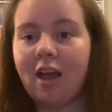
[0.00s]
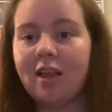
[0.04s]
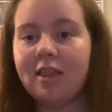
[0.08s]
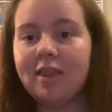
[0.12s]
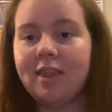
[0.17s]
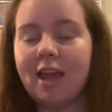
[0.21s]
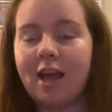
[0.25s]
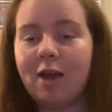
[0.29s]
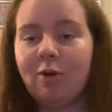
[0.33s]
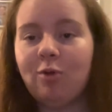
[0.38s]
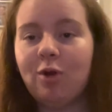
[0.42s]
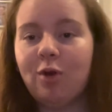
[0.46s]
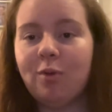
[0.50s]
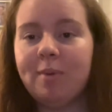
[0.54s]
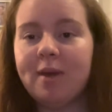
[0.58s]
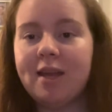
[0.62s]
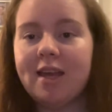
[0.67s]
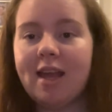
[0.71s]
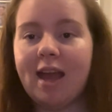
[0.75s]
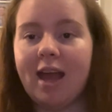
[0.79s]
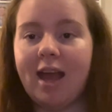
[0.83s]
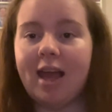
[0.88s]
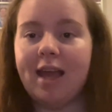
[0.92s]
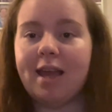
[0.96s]
There will be
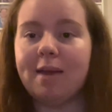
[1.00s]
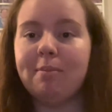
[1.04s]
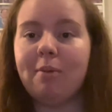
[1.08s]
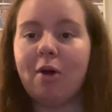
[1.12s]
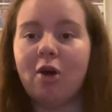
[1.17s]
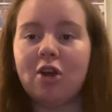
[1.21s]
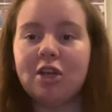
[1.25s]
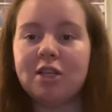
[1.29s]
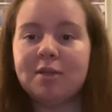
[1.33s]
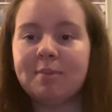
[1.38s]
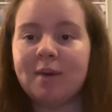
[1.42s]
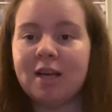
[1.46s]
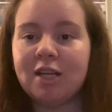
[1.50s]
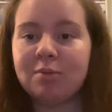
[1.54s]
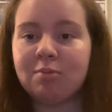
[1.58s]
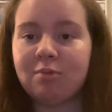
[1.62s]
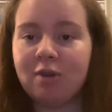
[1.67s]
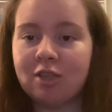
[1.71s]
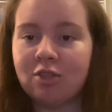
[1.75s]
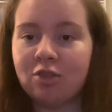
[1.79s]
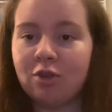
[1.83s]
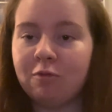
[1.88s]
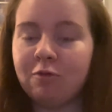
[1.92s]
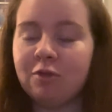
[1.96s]
a post-match
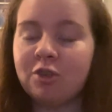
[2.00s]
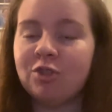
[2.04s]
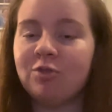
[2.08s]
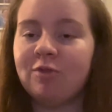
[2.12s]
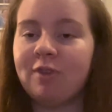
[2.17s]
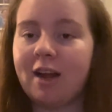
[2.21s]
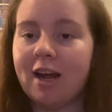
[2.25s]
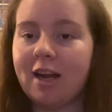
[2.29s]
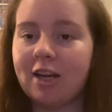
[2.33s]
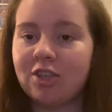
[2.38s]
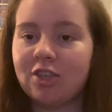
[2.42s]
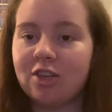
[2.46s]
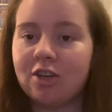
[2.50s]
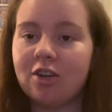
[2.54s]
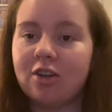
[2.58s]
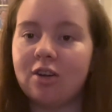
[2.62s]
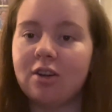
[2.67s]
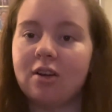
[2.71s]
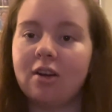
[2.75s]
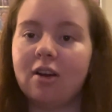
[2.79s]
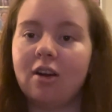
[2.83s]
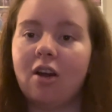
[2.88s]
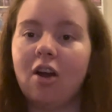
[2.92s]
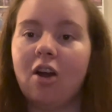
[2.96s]
press conference
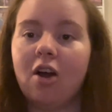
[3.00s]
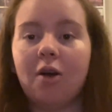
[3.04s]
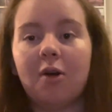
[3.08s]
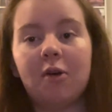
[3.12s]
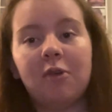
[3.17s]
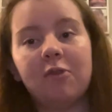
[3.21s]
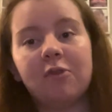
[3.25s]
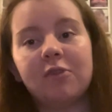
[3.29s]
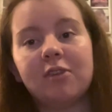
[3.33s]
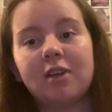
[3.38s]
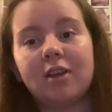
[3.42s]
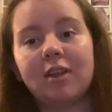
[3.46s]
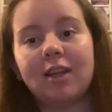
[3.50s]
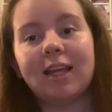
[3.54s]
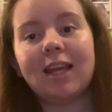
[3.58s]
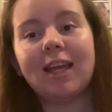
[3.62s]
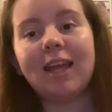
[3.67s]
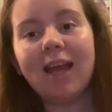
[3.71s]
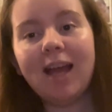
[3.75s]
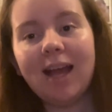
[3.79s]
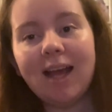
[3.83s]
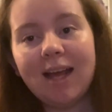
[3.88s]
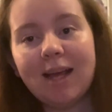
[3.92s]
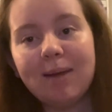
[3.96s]
reaction after the
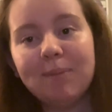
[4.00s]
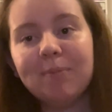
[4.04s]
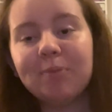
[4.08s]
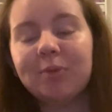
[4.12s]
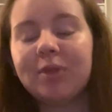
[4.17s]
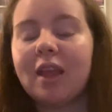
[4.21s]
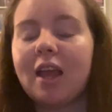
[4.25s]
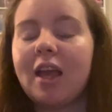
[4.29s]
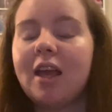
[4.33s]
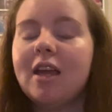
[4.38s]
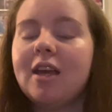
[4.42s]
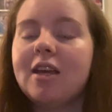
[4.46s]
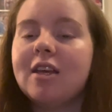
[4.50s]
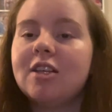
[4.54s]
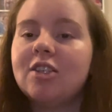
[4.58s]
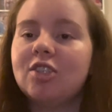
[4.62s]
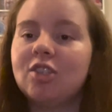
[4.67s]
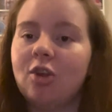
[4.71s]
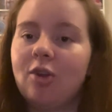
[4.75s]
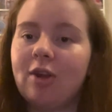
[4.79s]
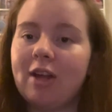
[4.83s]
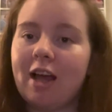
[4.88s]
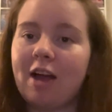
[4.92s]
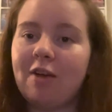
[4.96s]
game, so
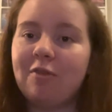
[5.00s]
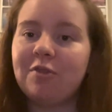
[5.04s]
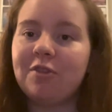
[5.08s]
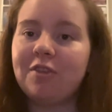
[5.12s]
look out for